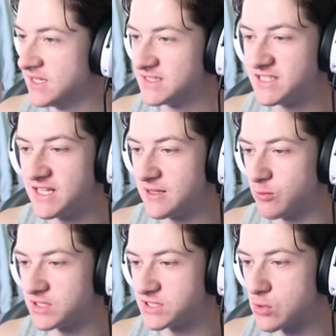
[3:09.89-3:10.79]
See,
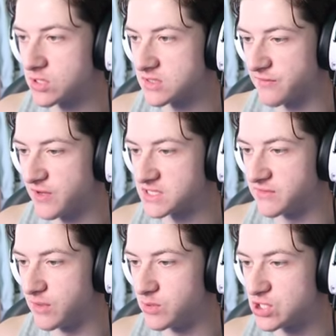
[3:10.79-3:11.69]
we're so good
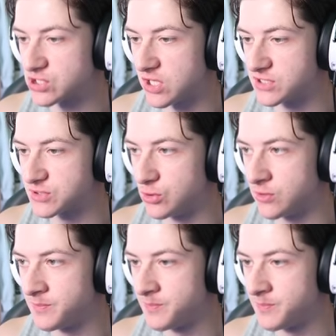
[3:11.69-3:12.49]
defensively, we just can't score.